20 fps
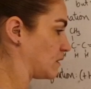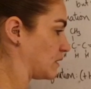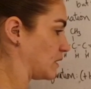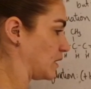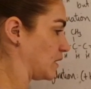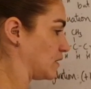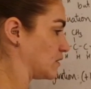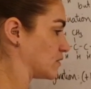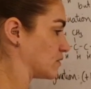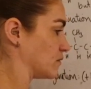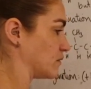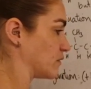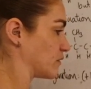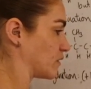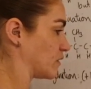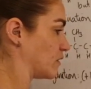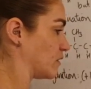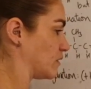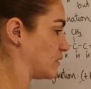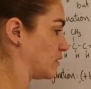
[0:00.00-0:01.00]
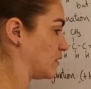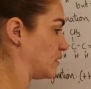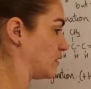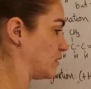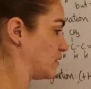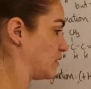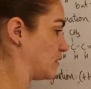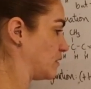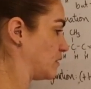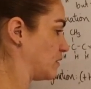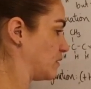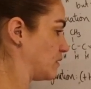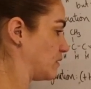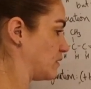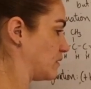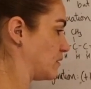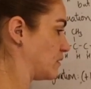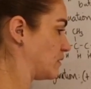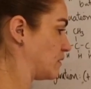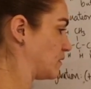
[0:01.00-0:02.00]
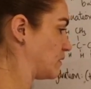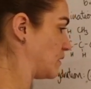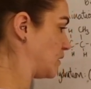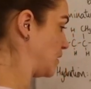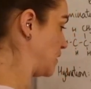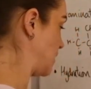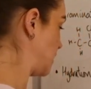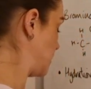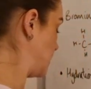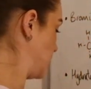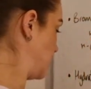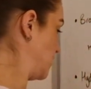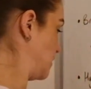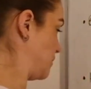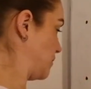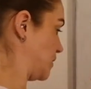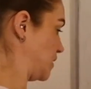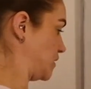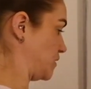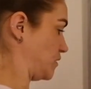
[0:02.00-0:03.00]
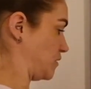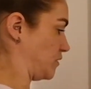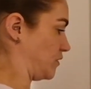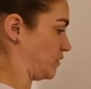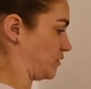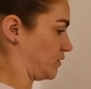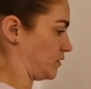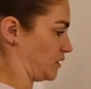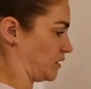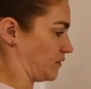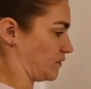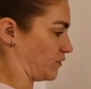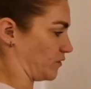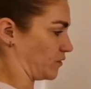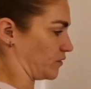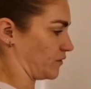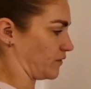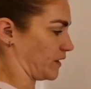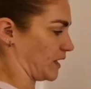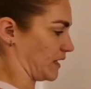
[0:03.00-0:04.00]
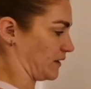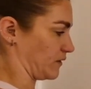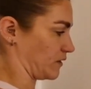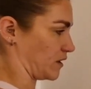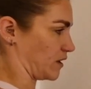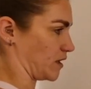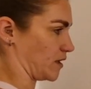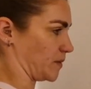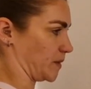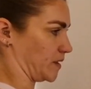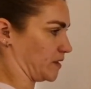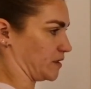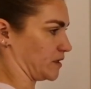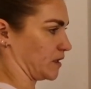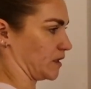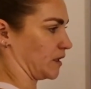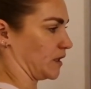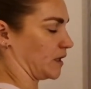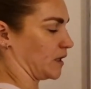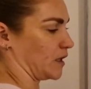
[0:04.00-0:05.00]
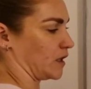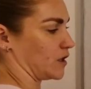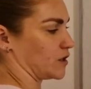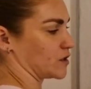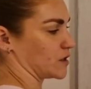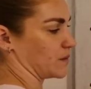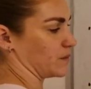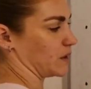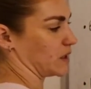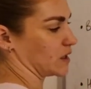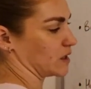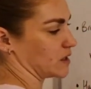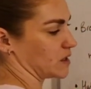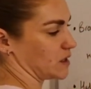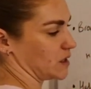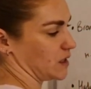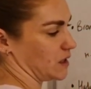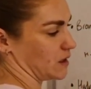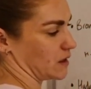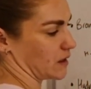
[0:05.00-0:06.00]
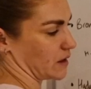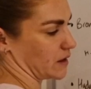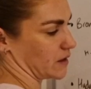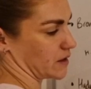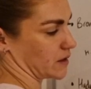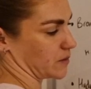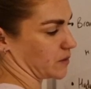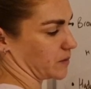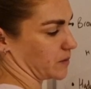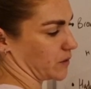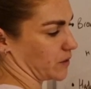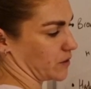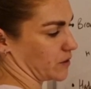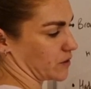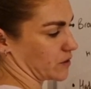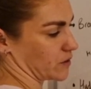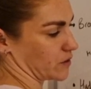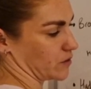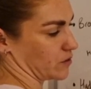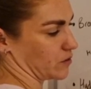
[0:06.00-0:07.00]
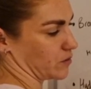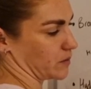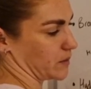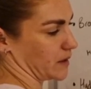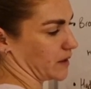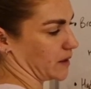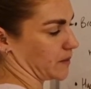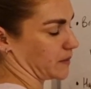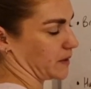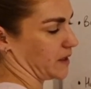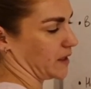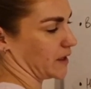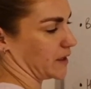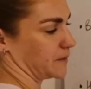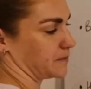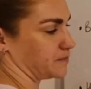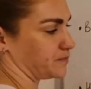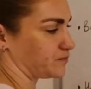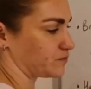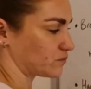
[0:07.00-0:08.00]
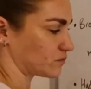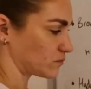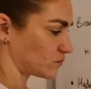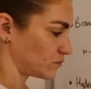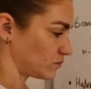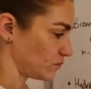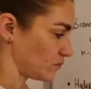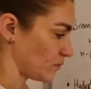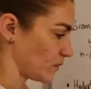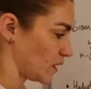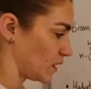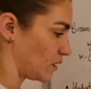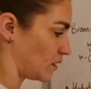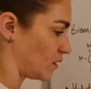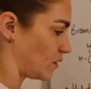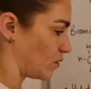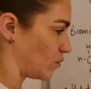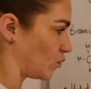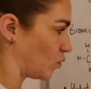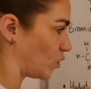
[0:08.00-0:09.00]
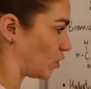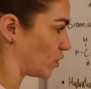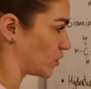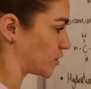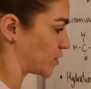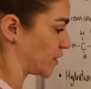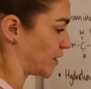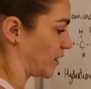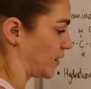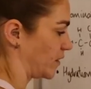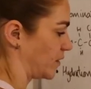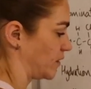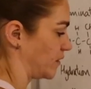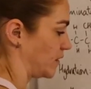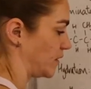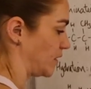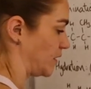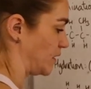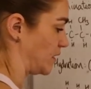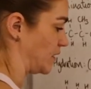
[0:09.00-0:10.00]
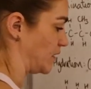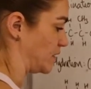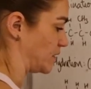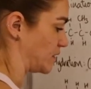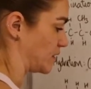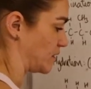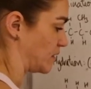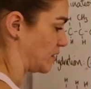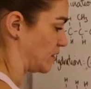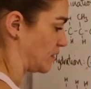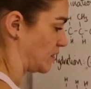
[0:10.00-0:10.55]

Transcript: Okay, so we've got the 1, 2, 3, 4, 5 carbons. So then we can see that our double bond is going to open up here. Water is,